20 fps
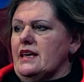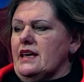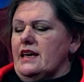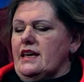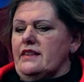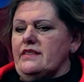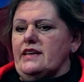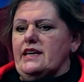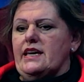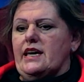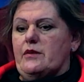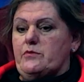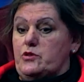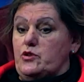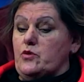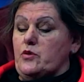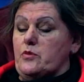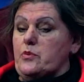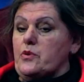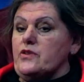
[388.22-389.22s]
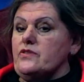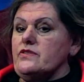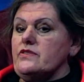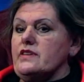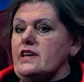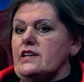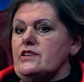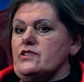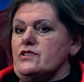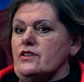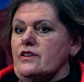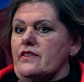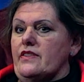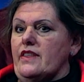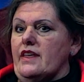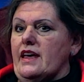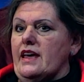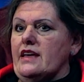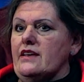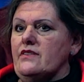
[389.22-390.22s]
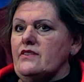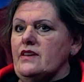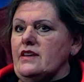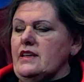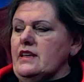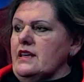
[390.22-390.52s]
And they come and do a presentation on that.